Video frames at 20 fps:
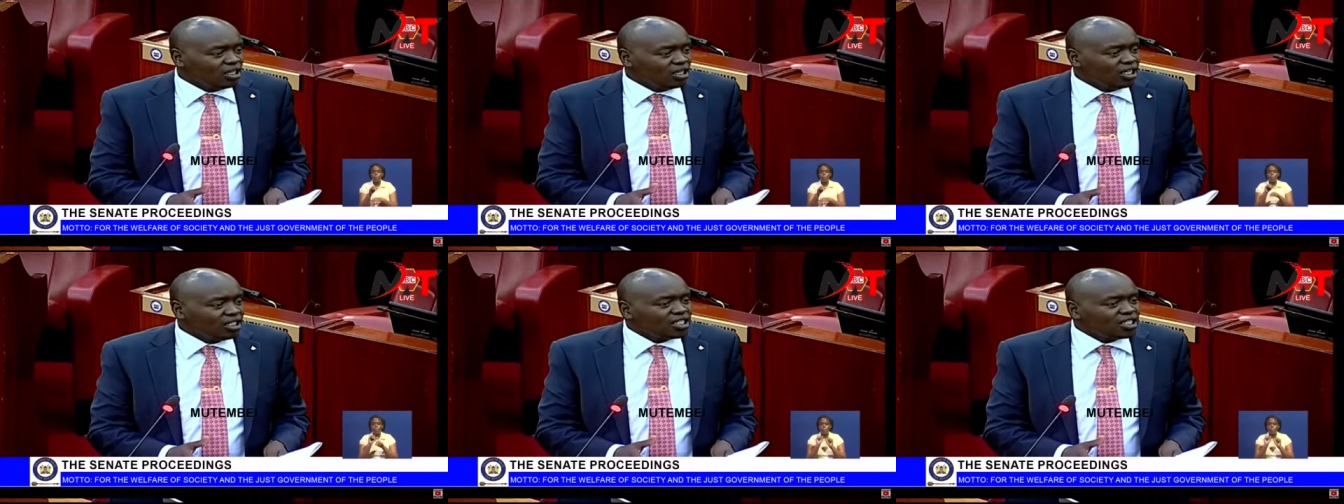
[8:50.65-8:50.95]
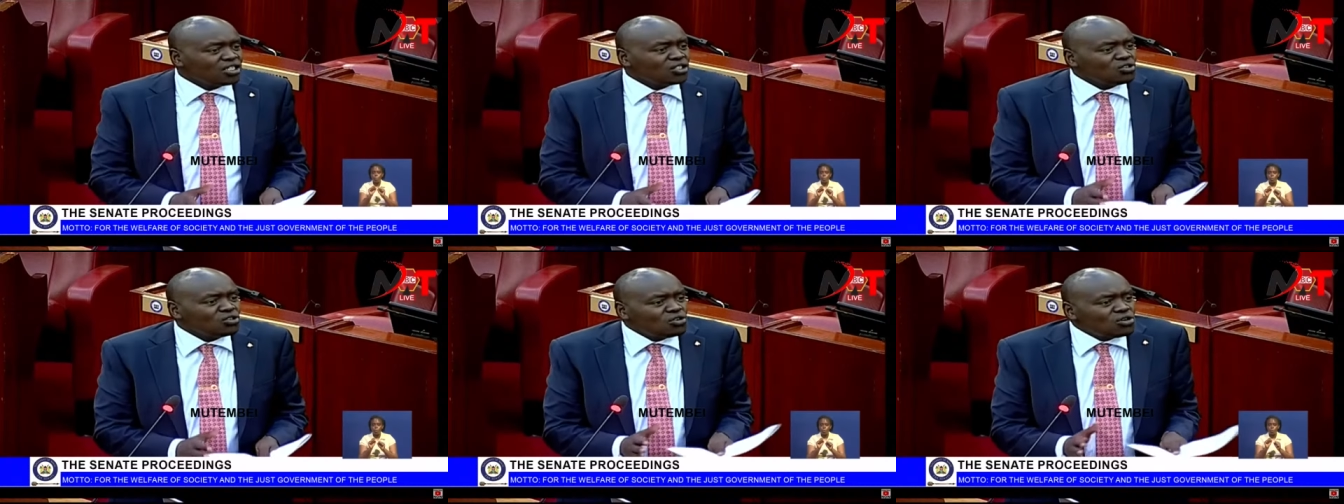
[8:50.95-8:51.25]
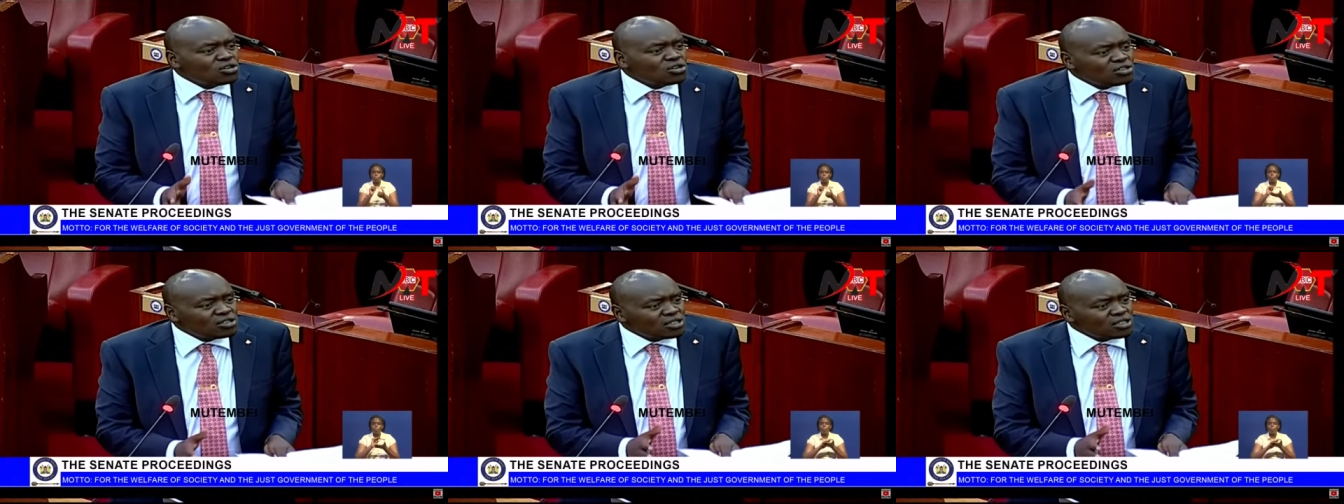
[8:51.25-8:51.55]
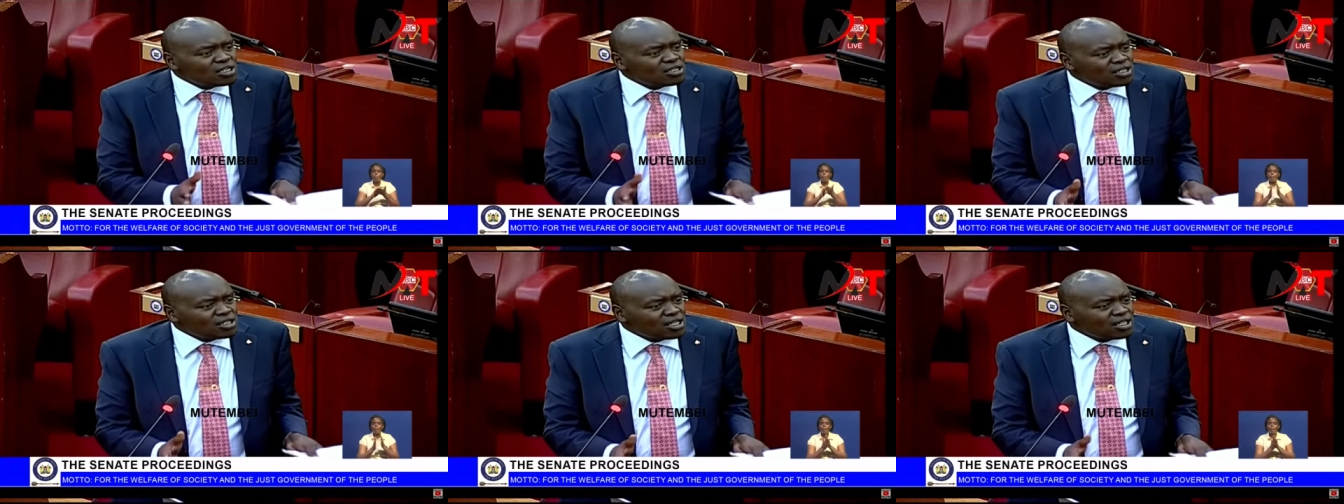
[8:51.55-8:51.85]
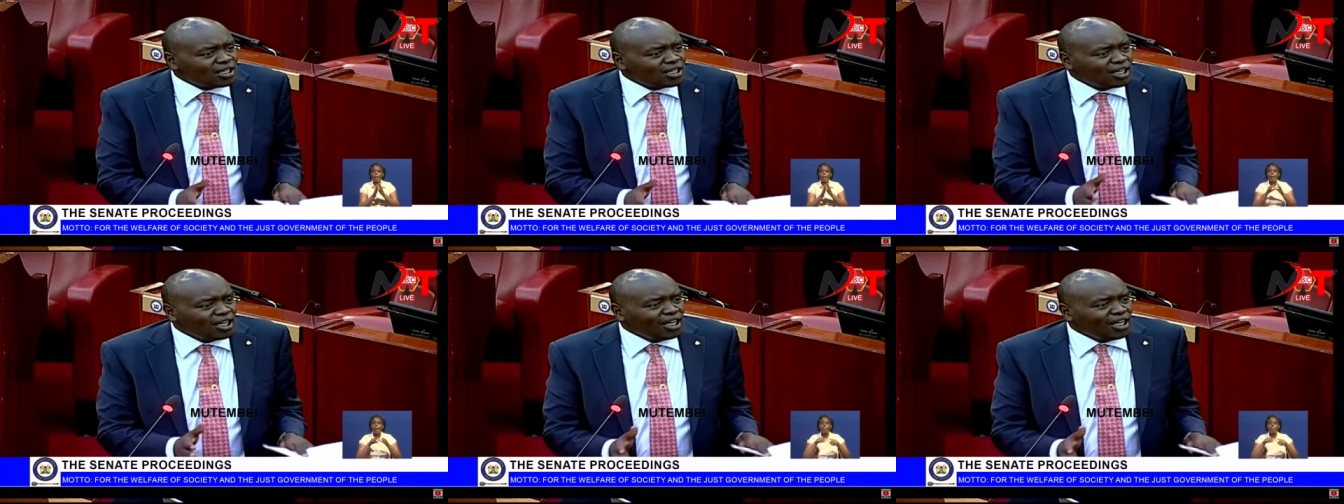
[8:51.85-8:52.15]
It is not, uh,
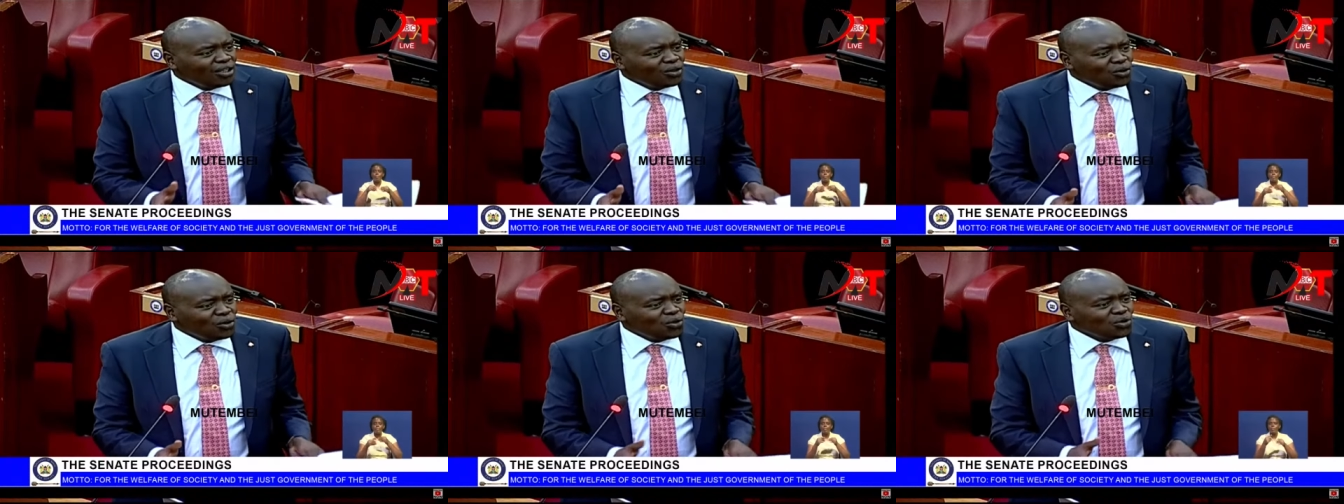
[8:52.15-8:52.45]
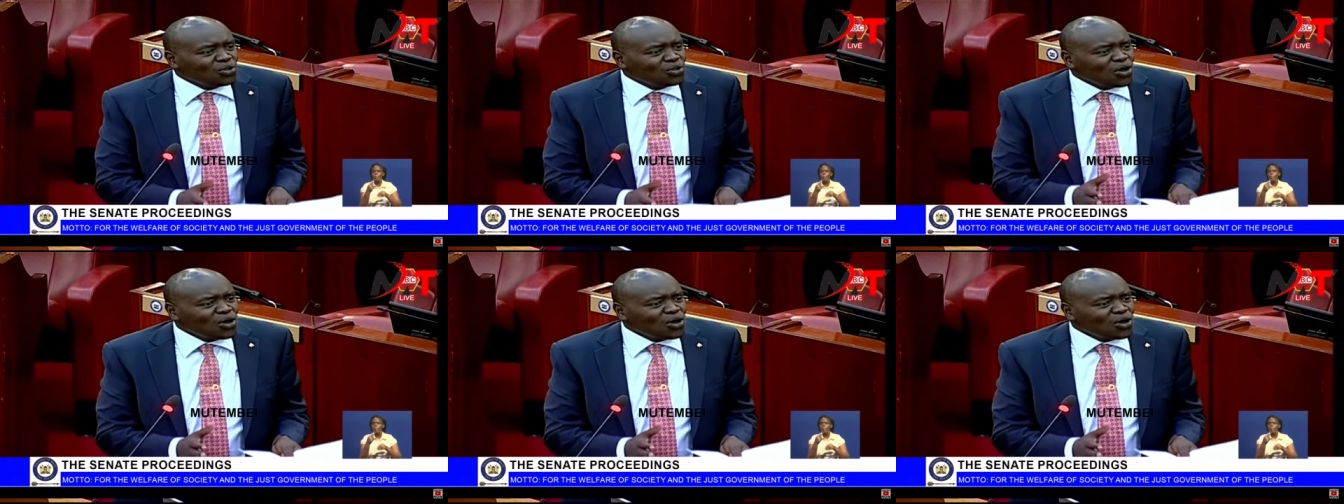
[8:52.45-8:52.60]
the, you,